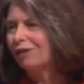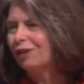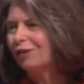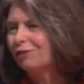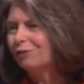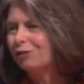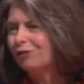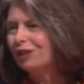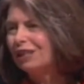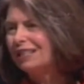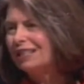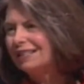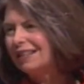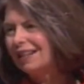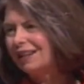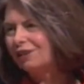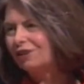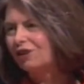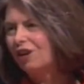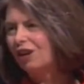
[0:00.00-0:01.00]
of green
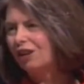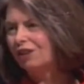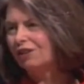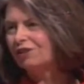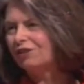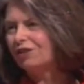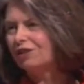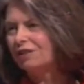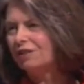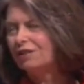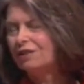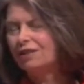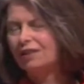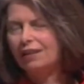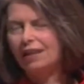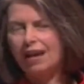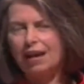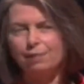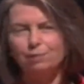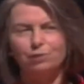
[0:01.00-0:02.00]
technologies to
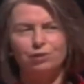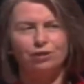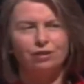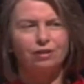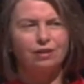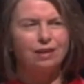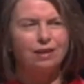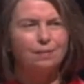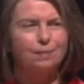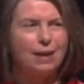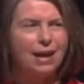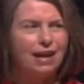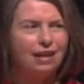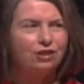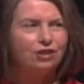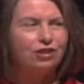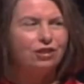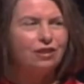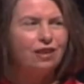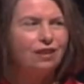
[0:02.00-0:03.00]
capture the
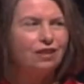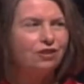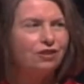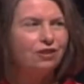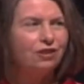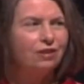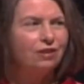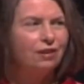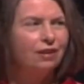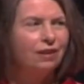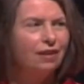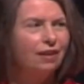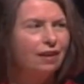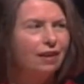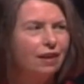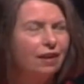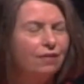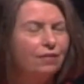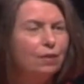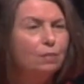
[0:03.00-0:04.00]
imagination
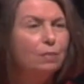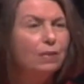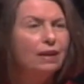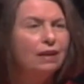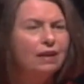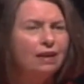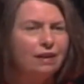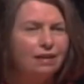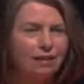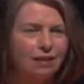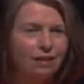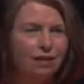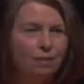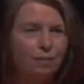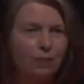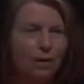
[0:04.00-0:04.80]
of the media and the